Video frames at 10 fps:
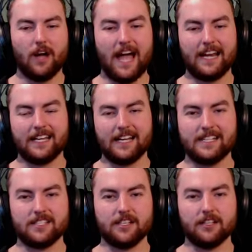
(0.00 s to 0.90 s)
and again, a
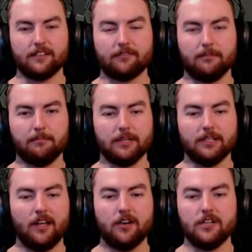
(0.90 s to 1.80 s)
ceiling from
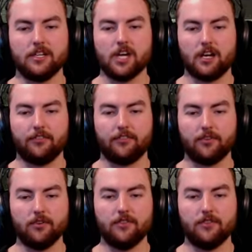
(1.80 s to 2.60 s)
below. You chuck it through